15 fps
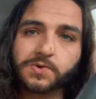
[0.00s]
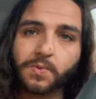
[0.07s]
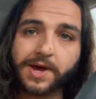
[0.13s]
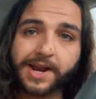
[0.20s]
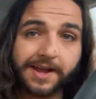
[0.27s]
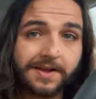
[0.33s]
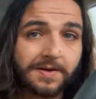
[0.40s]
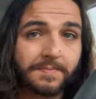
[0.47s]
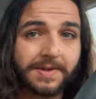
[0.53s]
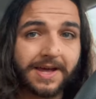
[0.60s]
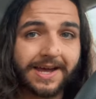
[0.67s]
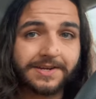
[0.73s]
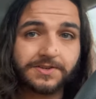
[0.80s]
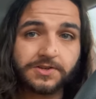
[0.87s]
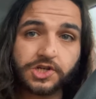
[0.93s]
to when I come
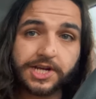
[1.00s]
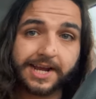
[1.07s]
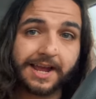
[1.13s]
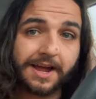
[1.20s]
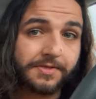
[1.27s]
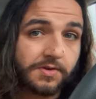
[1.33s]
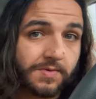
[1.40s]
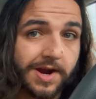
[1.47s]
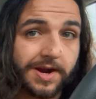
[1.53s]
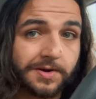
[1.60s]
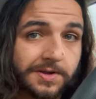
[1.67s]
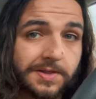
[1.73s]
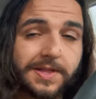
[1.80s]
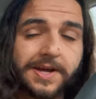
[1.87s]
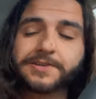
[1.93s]
back to check out the
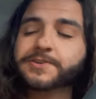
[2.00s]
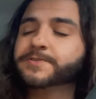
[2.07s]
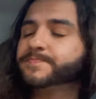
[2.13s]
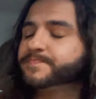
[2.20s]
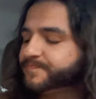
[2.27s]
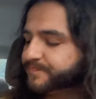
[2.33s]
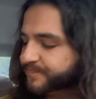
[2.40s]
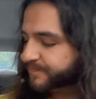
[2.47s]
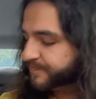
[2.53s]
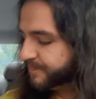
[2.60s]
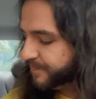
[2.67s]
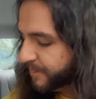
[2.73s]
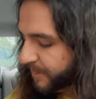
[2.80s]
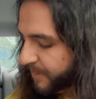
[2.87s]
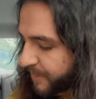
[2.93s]
record collector.
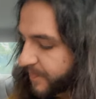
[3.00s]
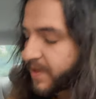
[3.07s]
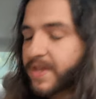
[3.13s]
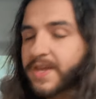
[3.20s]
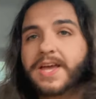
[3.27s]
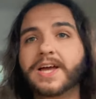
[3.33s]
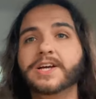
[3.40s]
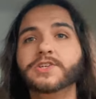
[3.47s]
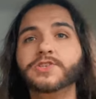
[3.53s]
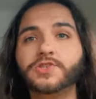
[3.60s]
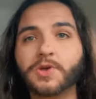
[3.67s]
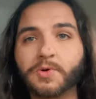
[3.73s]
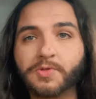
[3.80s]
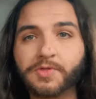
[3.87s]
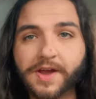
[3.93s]

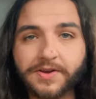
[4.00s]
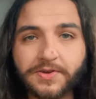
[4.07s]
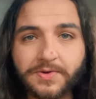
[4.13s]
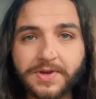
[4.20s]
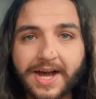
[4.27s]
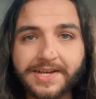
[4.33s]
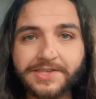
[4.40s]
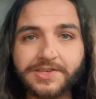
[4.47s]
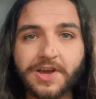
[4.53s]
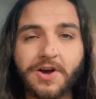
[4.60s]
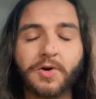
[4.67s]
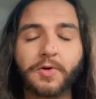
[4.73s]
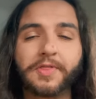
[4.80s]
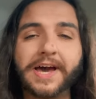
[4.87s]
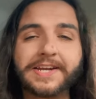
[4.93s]
So there you guys
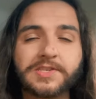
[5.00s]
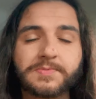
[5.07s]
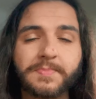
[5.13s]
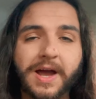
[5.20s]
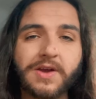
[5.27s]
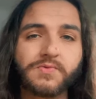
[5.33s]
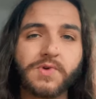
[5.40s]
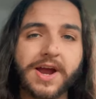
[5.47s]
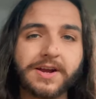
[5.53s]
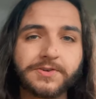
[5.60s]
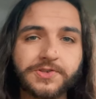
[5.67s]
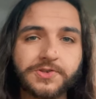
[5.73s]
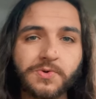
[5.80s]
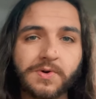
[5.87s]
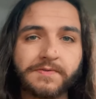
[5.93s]
go. That is my
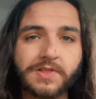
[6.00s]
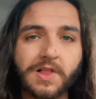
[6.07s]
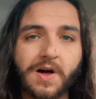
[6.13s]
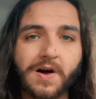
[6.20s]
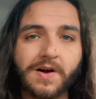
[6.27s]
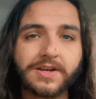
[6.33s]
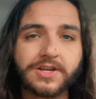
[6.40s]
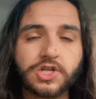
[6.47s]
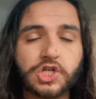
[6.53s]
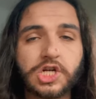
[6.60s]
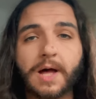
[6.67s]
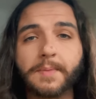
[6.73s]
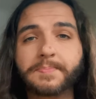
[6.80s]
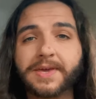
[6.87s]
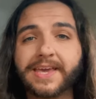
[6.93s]
record store vlog
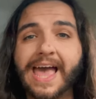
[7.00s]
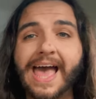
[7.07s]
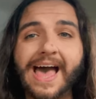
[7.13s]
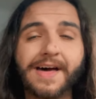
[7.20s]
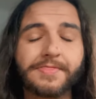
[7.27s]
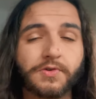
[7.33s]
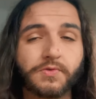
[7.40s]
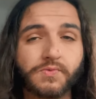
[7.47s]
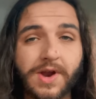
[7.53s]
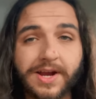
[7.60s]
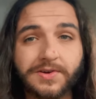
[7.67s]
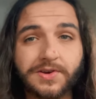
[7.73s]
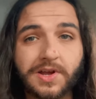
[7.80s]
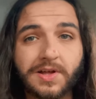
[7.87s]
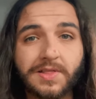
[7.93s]
shopping at the
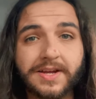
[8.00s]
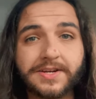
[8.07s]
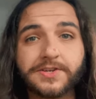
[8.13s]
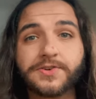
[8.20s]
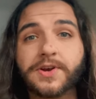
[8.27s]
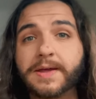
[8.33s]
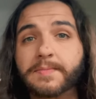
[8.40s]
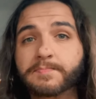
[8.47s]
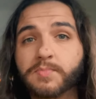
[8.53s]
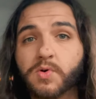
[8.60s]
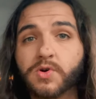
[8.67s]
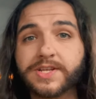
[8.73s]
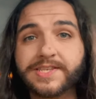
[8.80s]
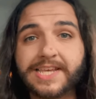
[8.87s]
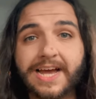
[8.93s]
Record Collector in
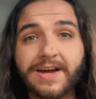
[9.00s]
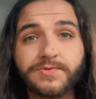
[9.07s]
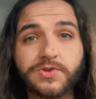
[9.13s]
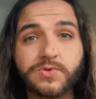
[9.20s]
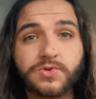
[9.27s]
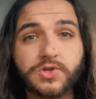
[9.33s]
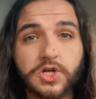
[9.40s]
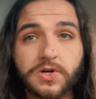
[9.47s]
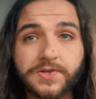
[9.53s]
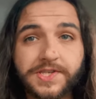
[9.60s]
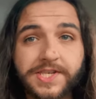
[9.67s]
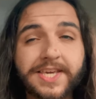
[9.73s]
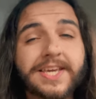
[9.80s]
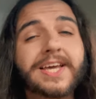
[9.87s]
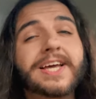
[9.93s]
Bordentown, New
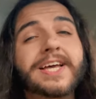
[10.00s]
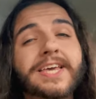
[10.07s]
Jersey.